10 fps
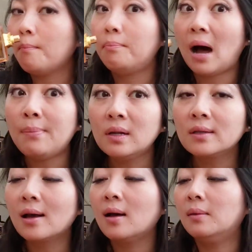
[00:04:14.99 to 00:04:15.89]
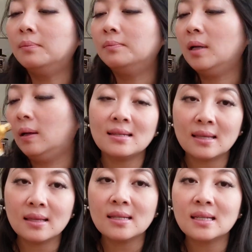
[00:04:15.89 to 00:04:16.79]
bubblegum. It's
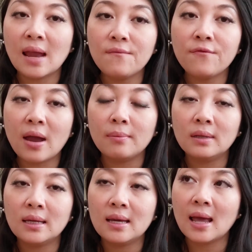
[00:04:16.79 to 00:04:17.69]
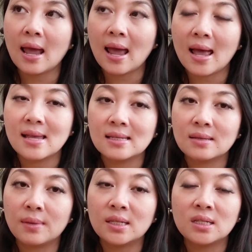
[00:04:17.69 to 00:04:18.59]
in the same family
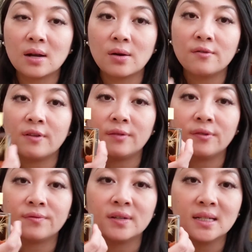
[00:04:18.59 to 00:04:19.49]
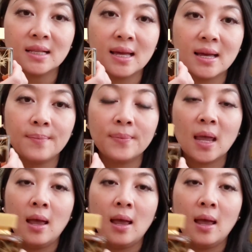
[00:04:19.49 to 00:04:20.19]
as Mancera Velvet Vanilla.